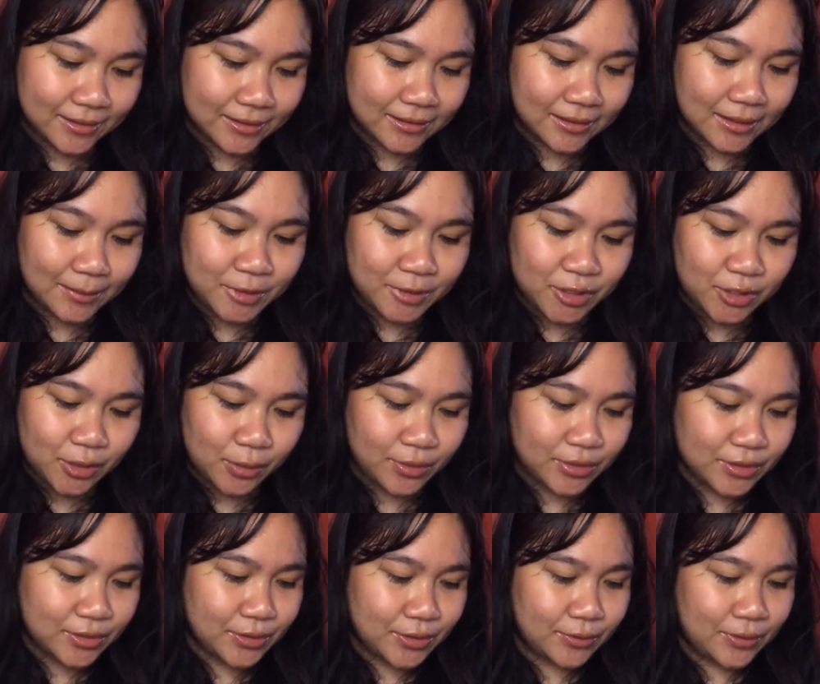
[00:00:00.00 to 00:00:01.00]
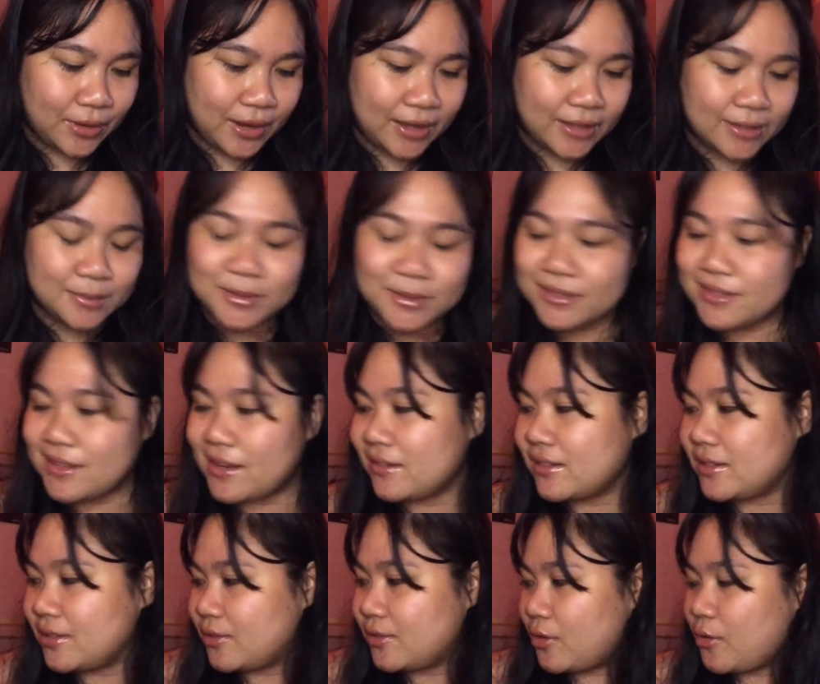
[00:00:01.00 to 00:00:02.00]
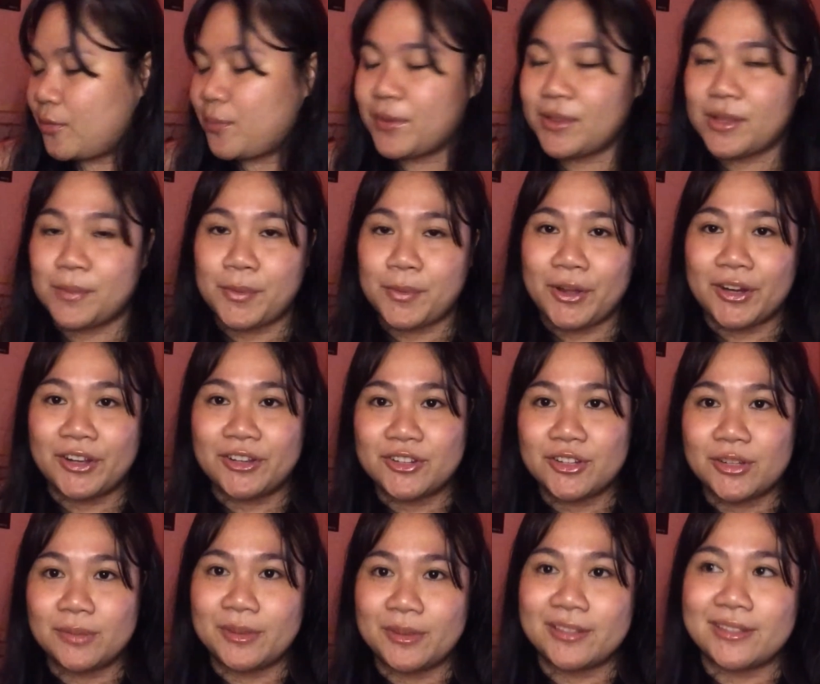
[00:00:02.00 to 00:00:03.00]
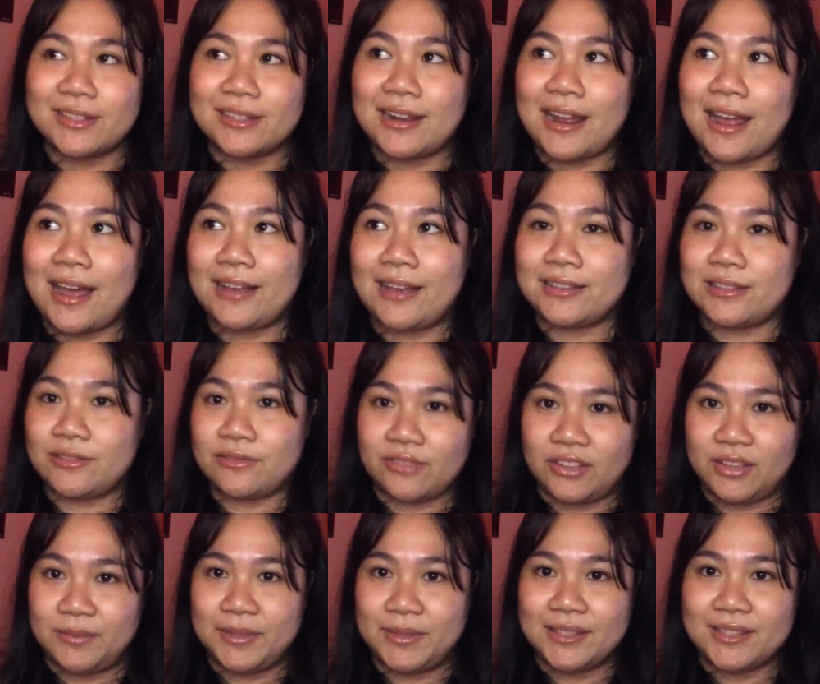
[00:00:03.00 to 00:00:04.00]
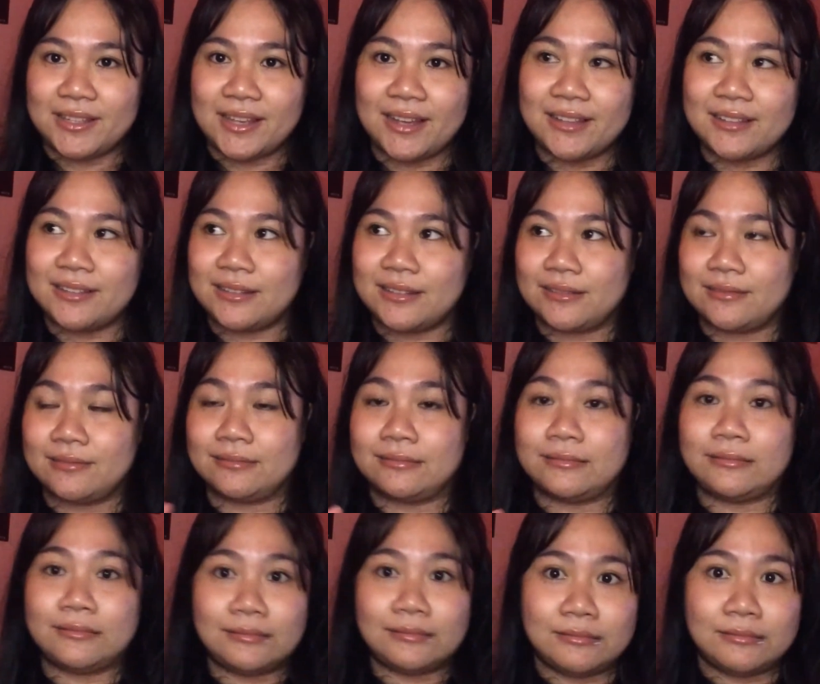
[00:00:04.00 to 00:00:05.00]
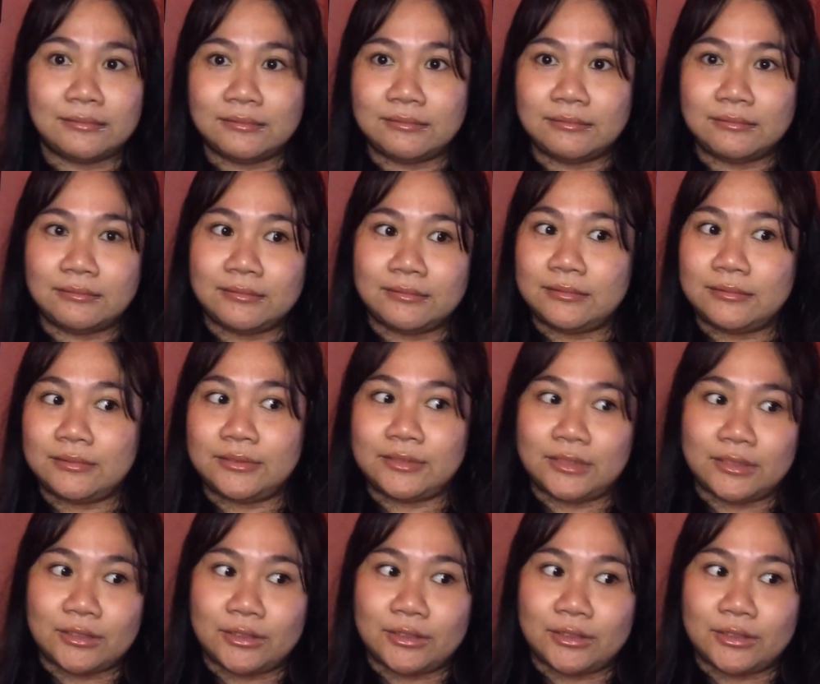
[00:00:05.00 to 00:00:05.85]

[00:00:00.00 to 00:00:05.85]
let me show it to you guys because I couldn't open the point and shoot because it has a film inside. So no.